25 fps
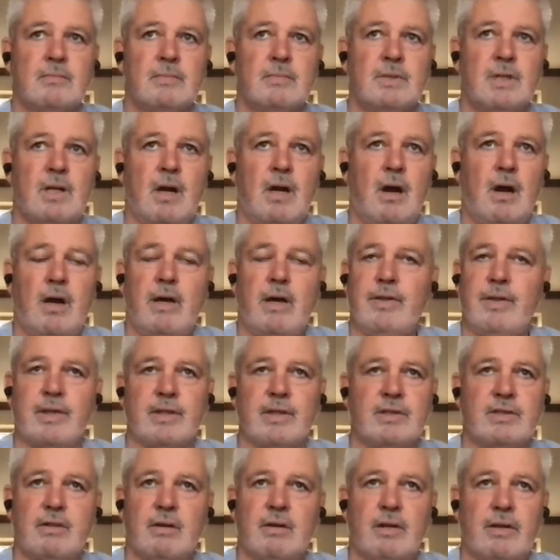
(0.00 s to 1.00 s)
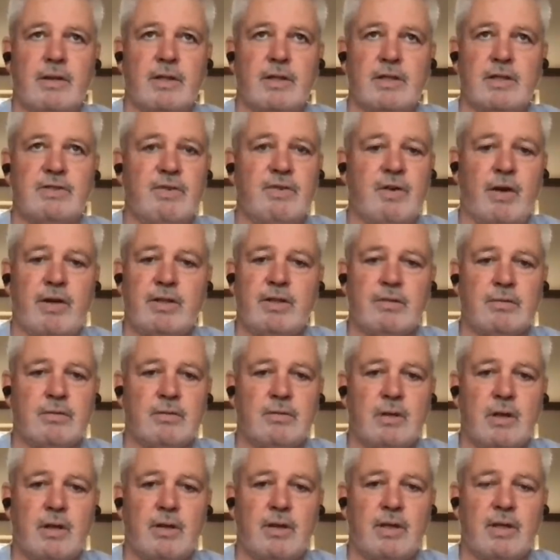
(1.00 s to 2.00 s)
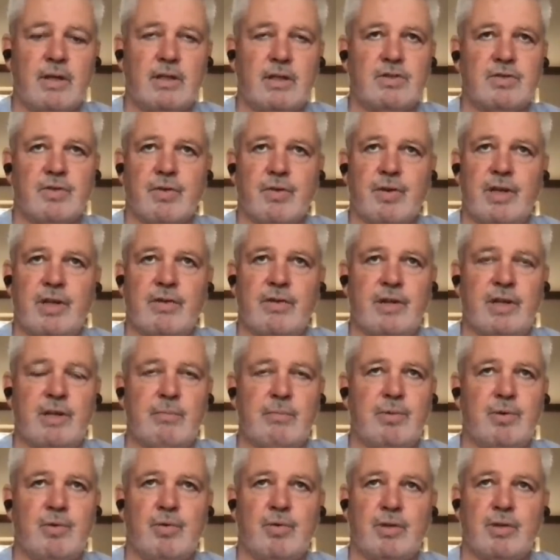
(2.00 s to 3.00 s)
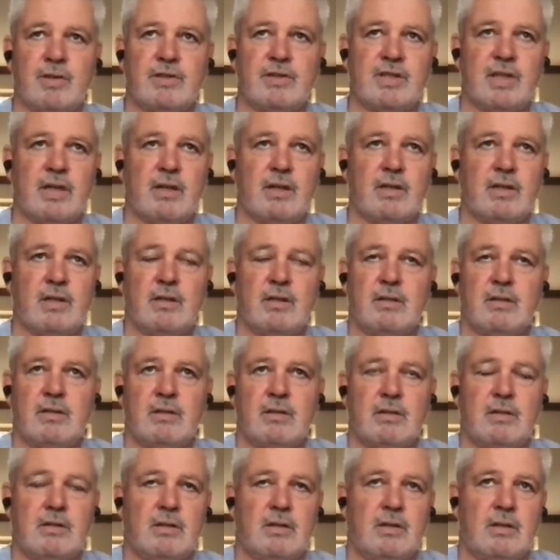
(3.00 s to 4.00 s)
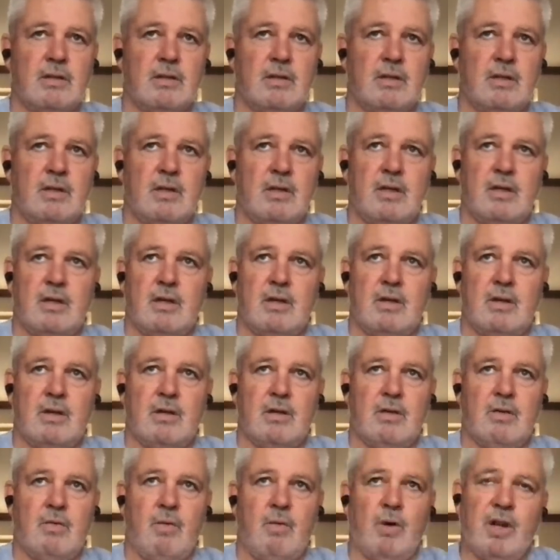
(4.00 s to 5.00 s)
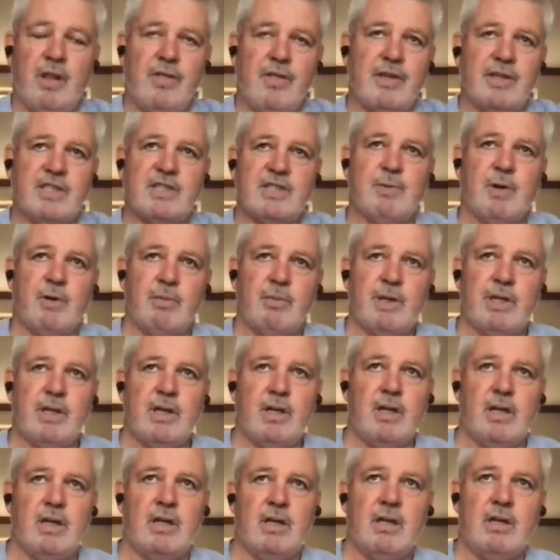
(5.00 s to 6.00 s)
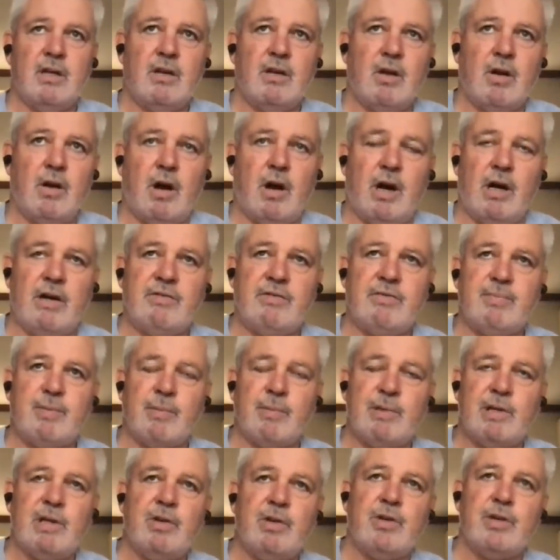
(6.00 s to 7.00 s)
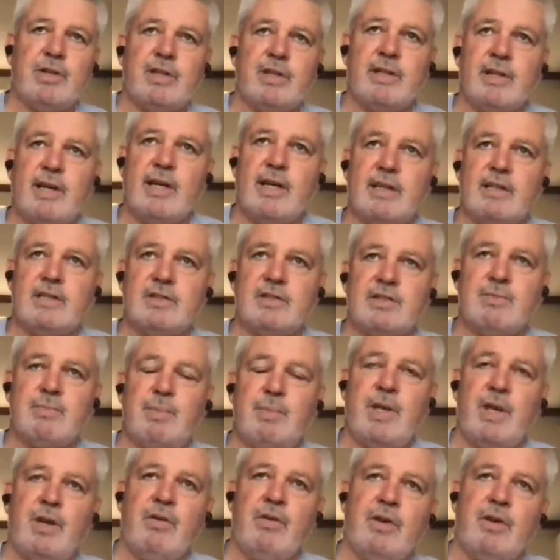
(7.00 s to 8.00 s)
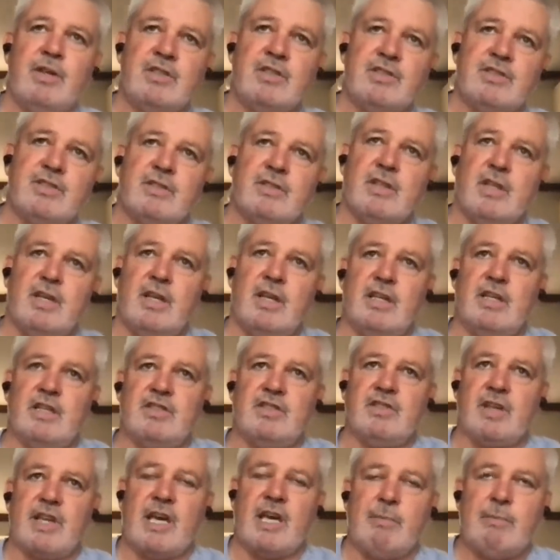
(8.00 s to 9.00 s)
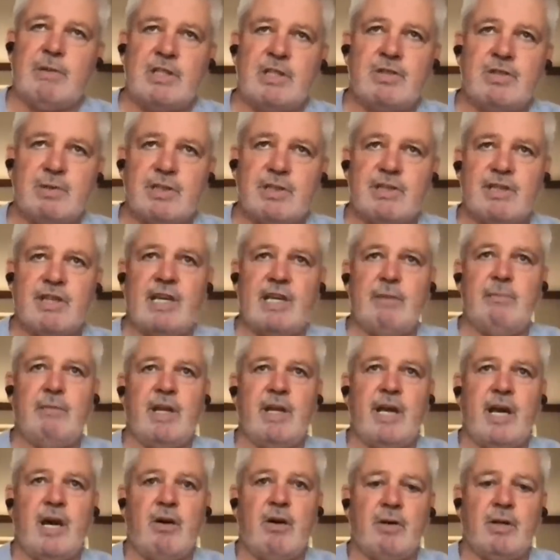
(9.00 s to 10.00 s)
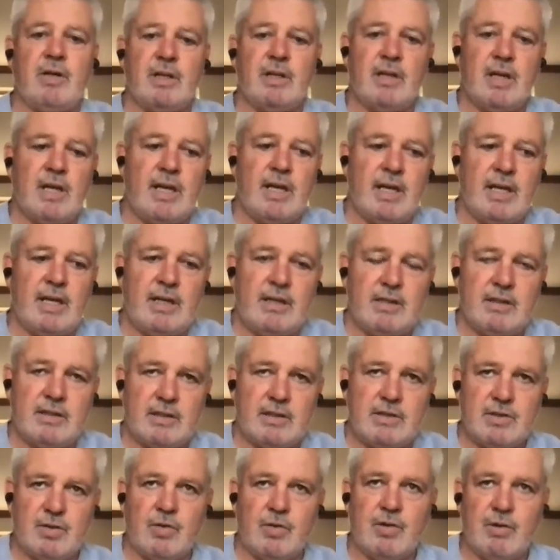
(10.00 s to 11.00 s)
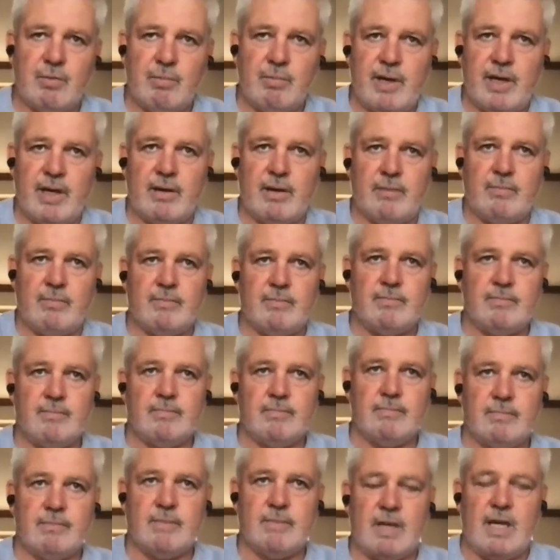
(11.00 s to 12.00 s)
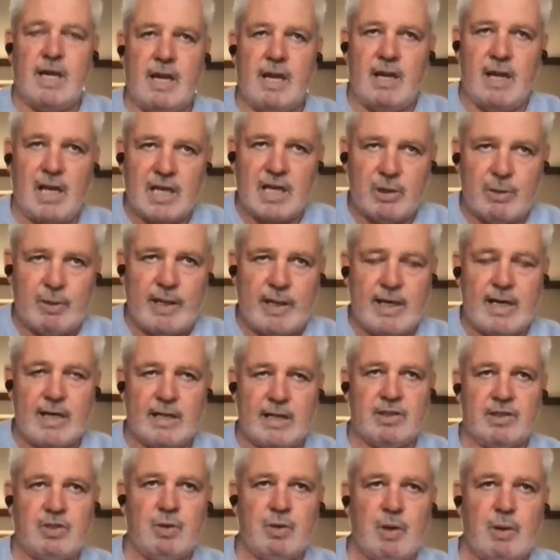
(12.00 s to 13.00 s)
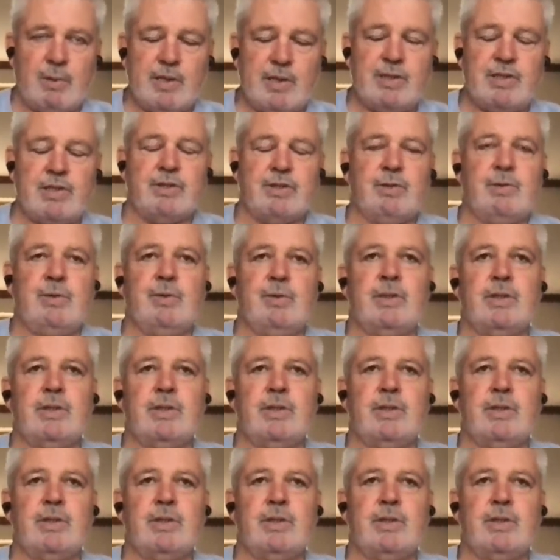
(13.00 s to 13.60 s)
Oh, I think it's, I think it's vital. I think it's really, really important. So one of the things probably I've probably learned in the last period is, is I come into a team now and, and I talk about how lucky we are to do what we do.